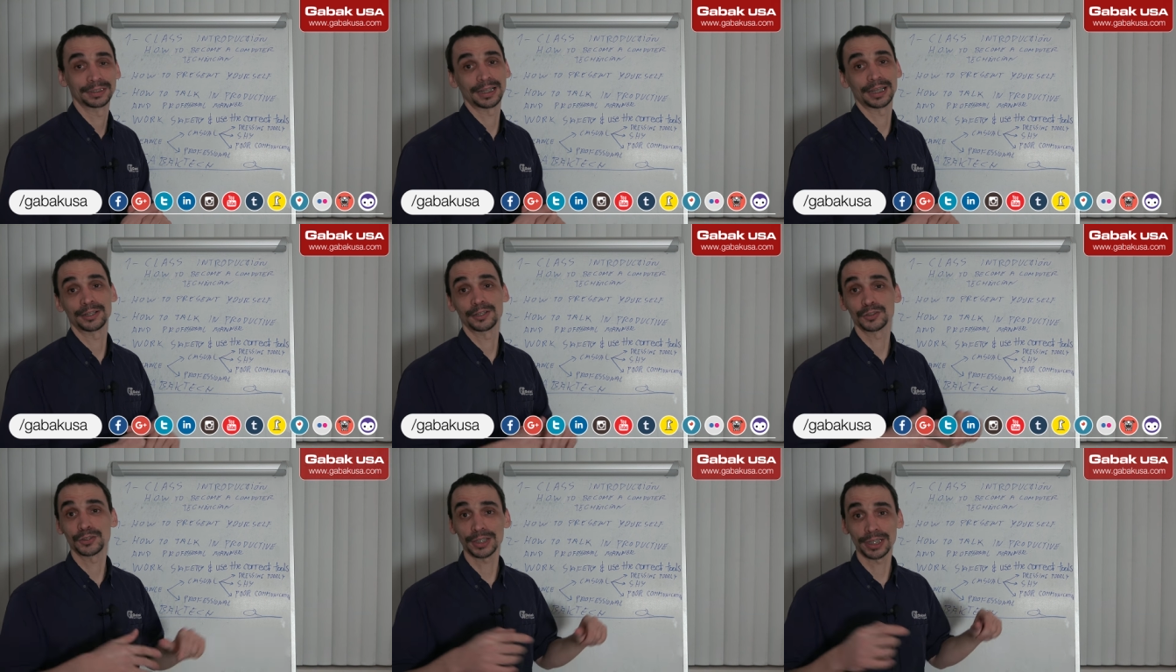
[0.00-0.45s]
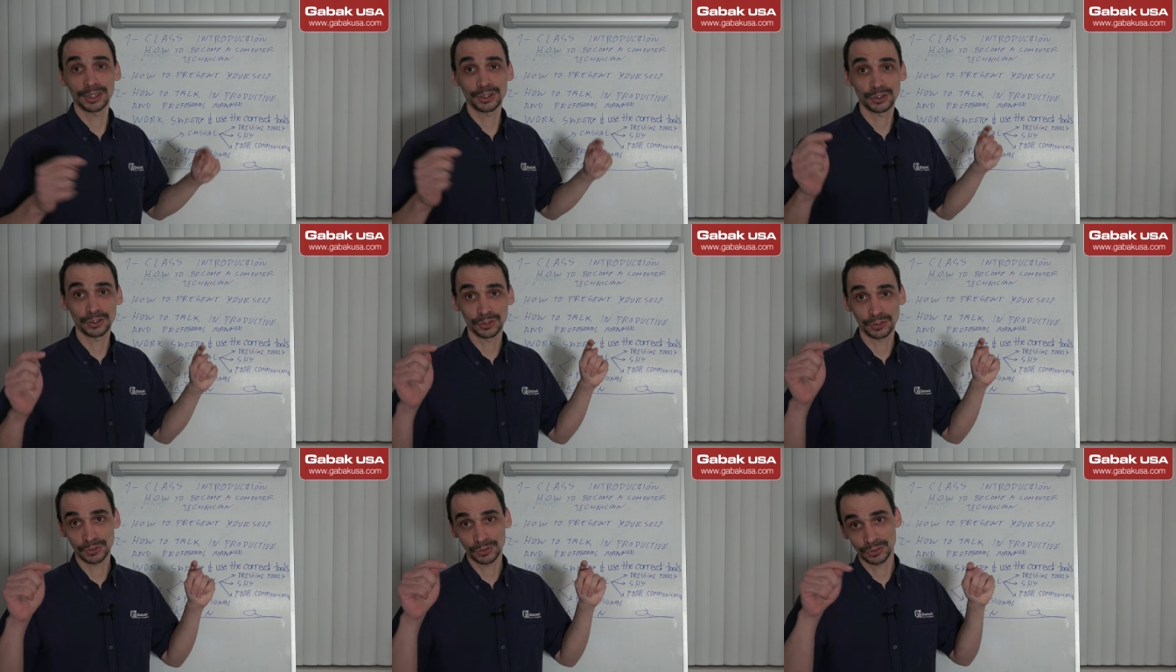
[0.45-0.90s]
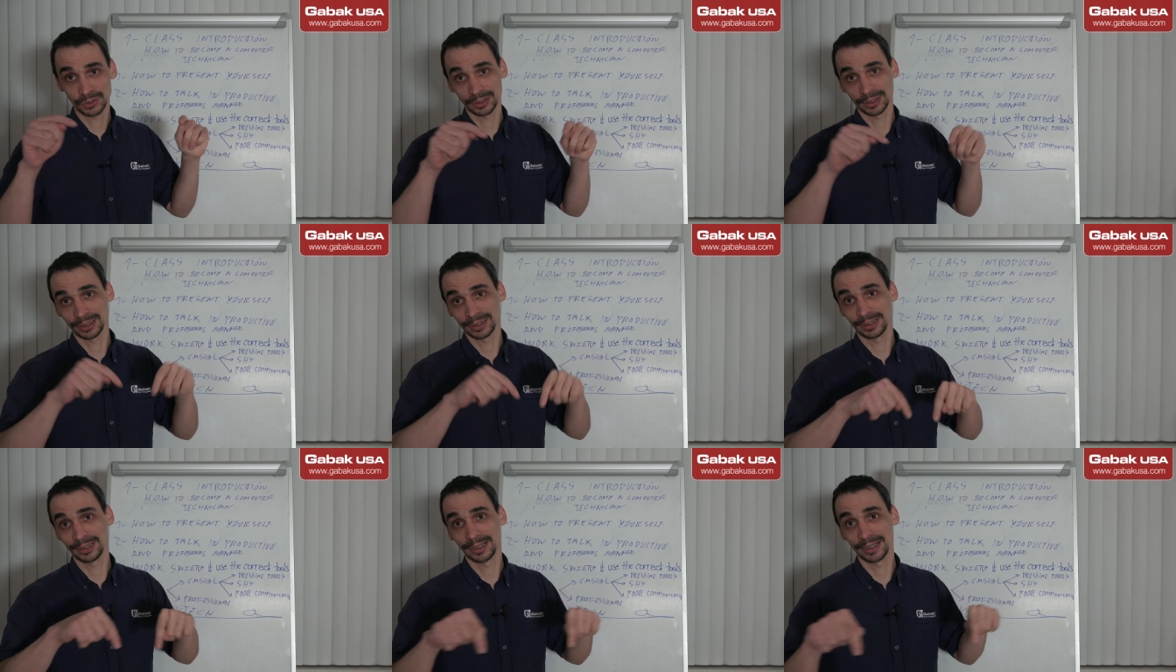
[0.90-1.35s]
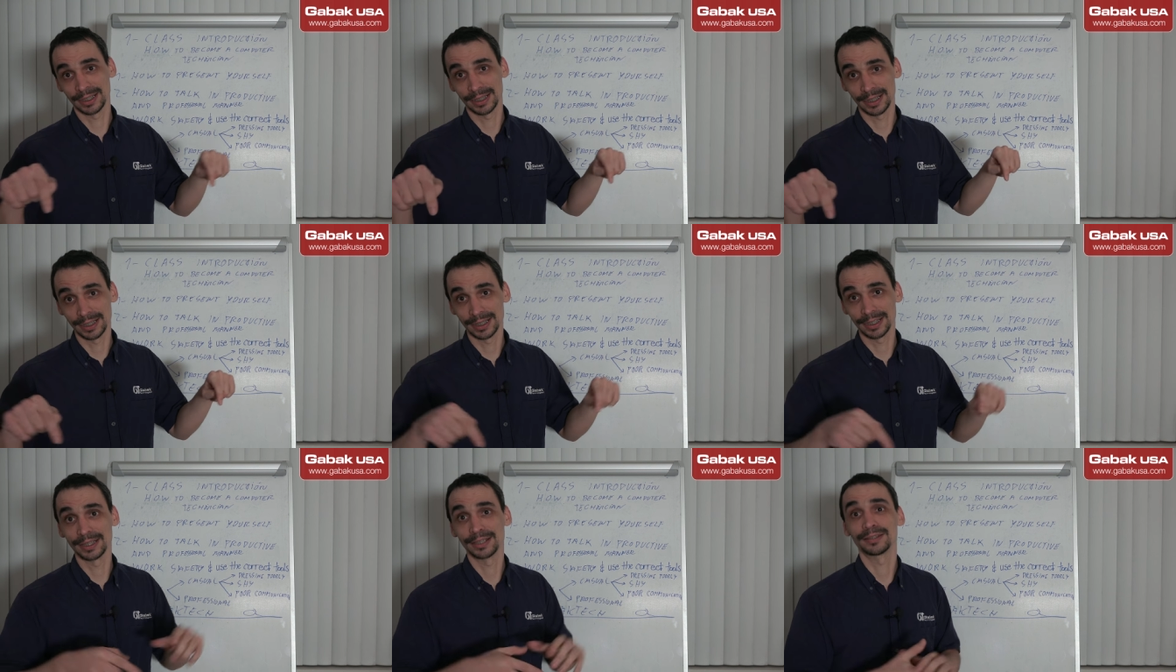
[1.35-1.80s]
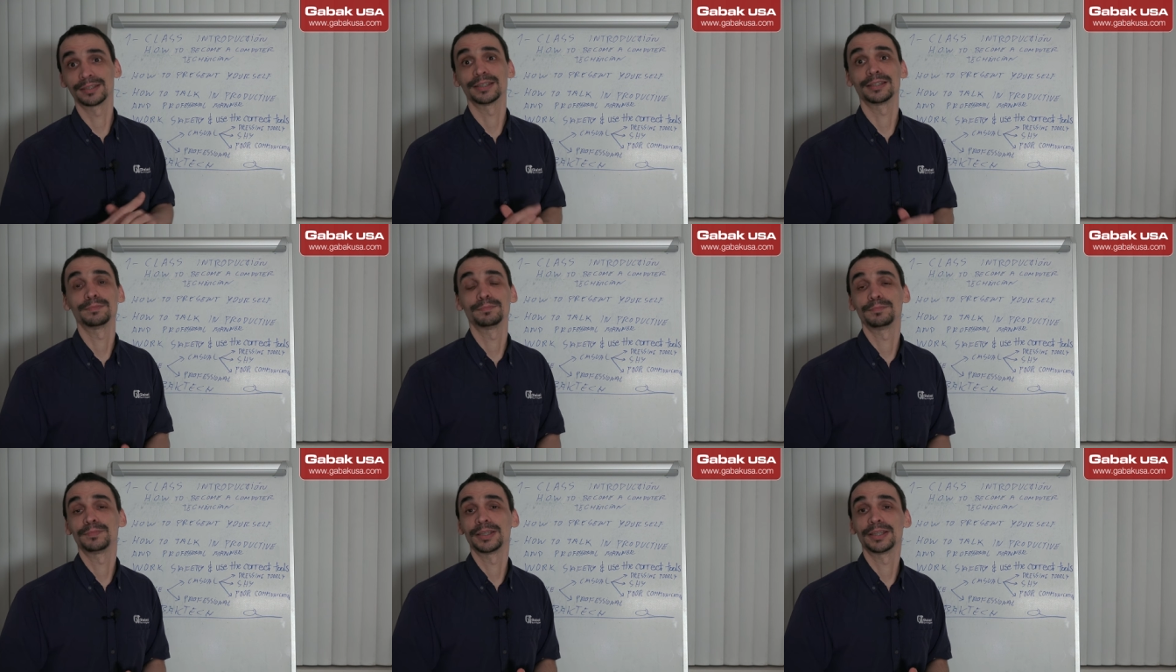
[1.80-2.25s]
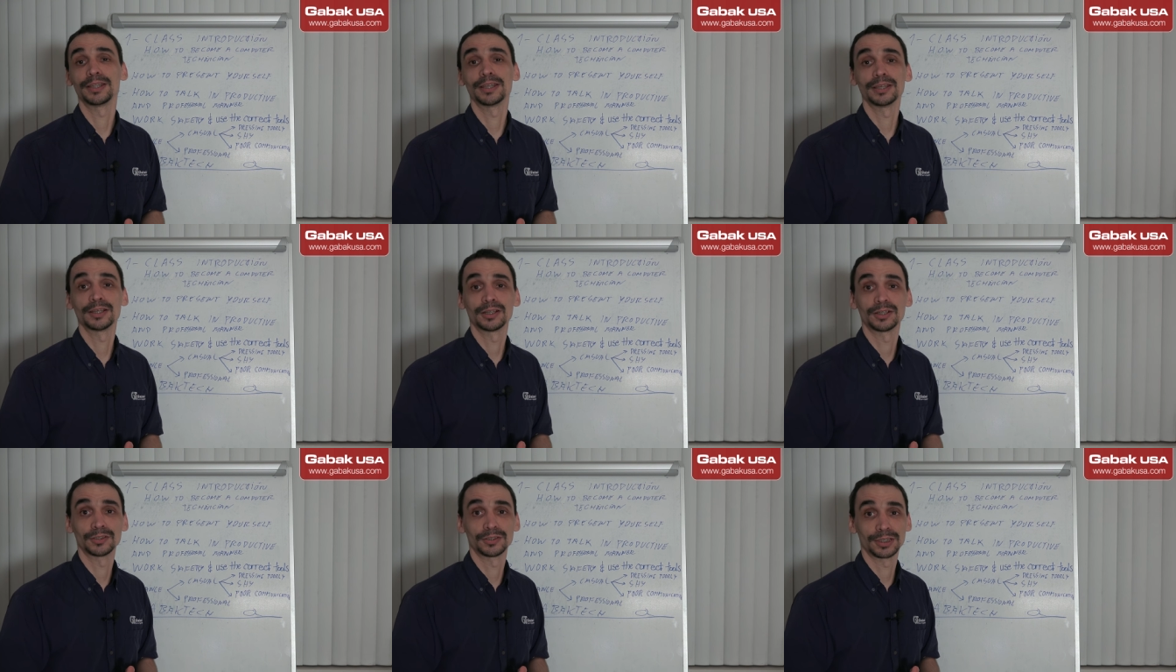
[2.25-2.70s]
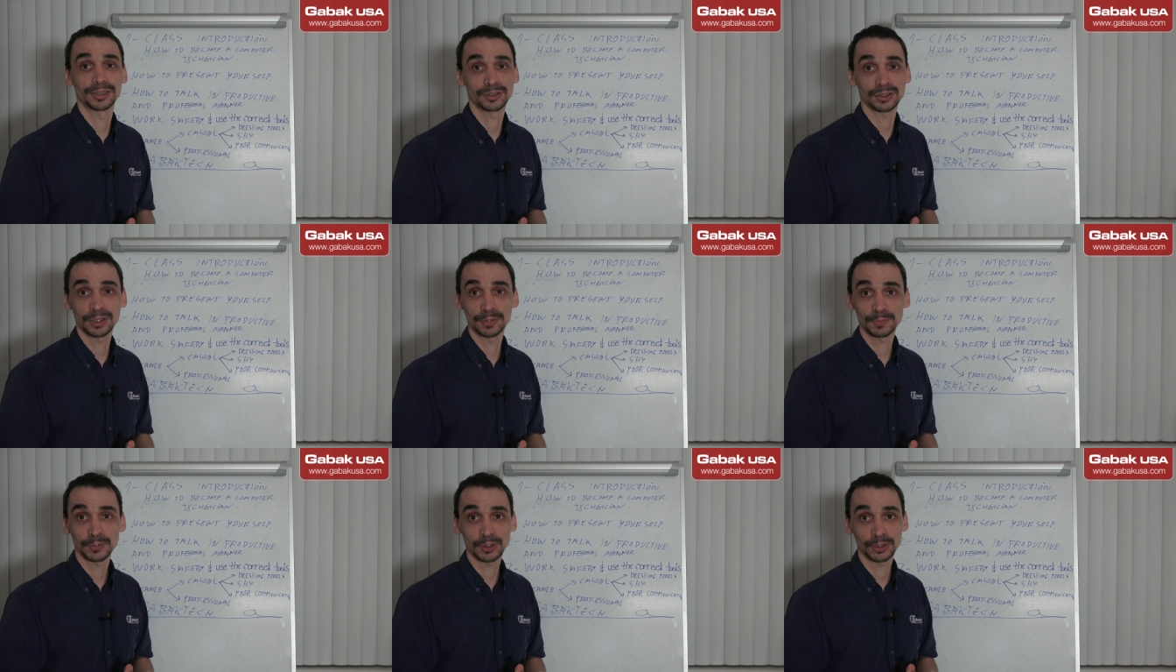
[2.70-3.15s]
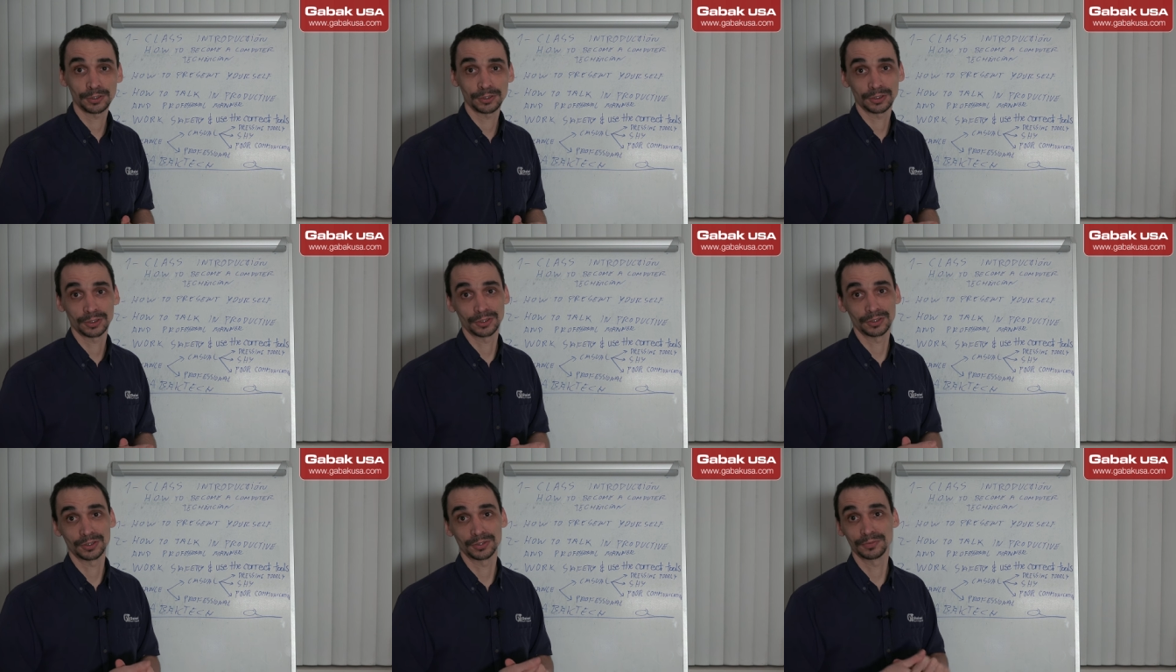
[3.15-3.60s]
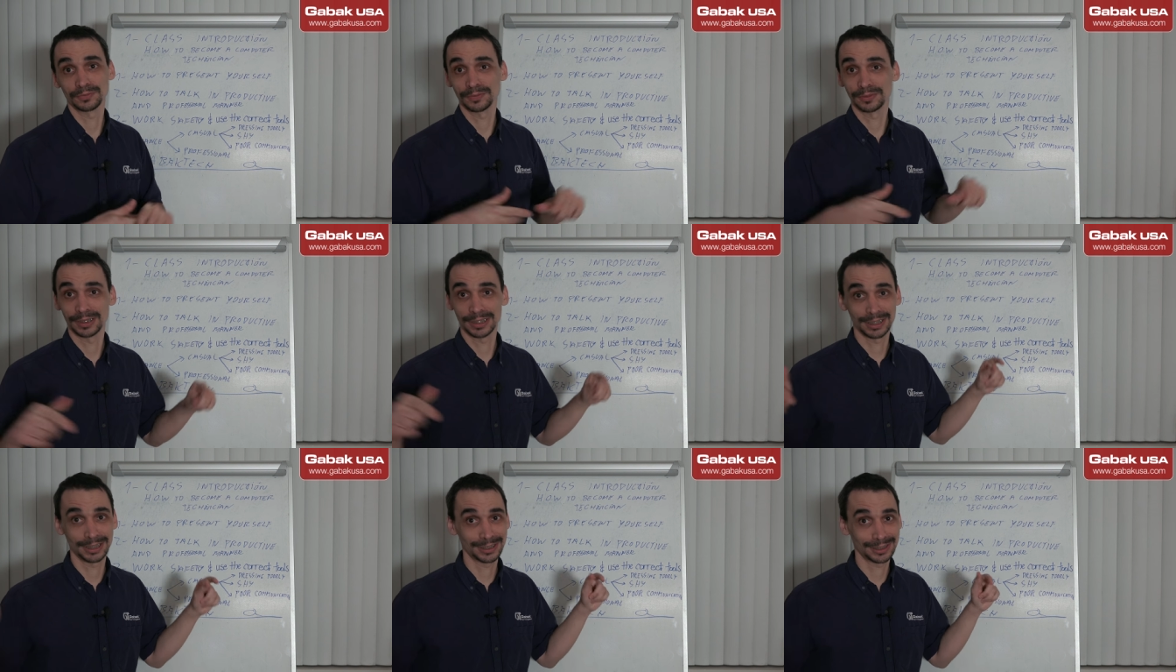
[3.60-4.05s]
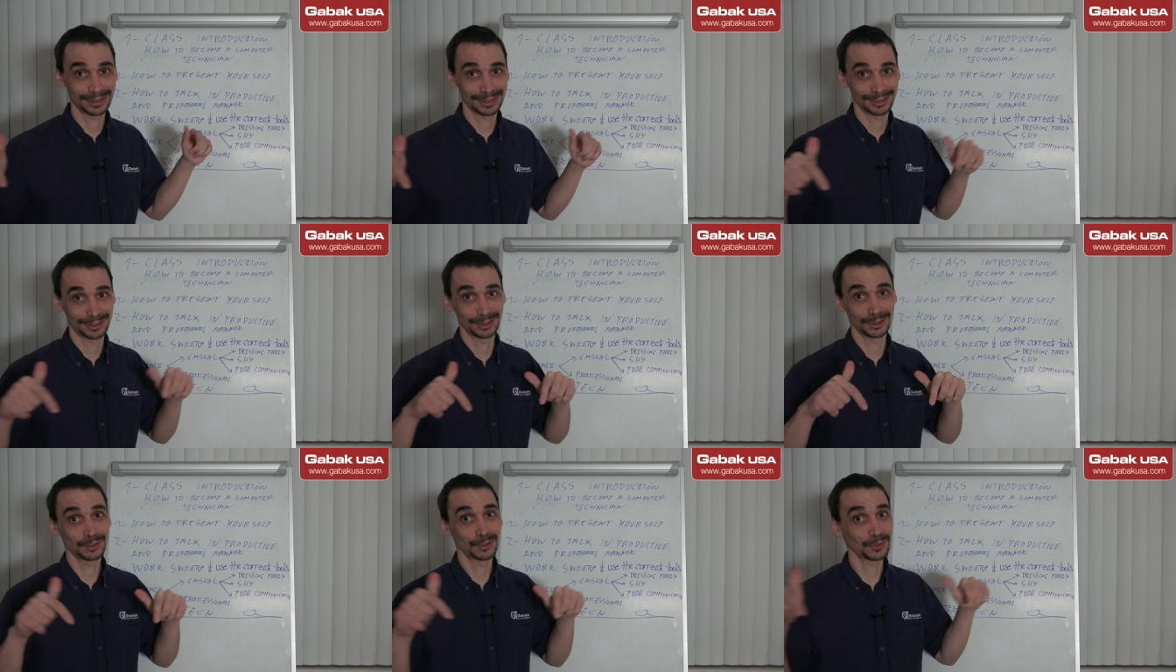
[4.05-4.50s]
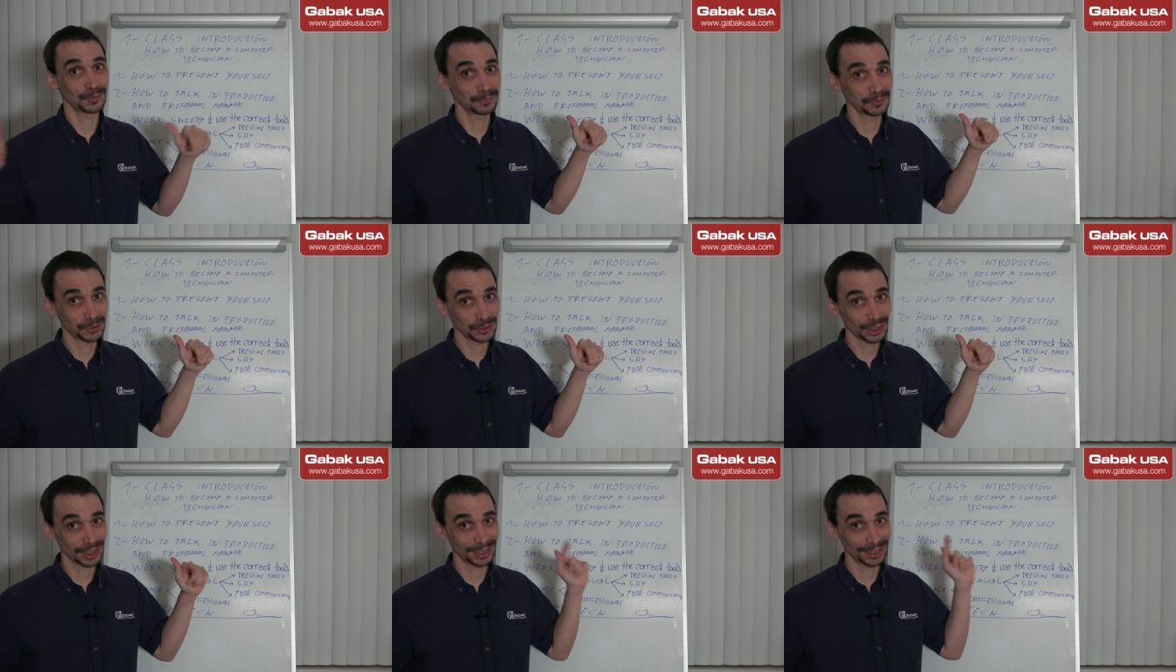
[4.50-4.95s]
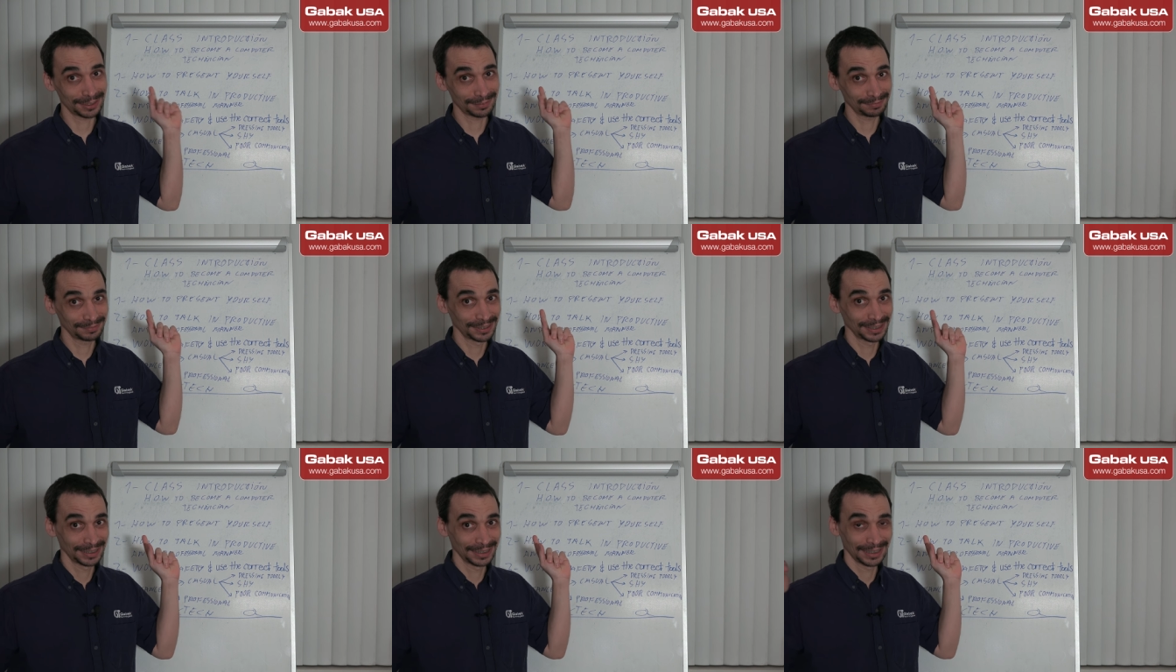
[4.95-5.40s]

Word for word: annotations in the video description of this YouTube channel.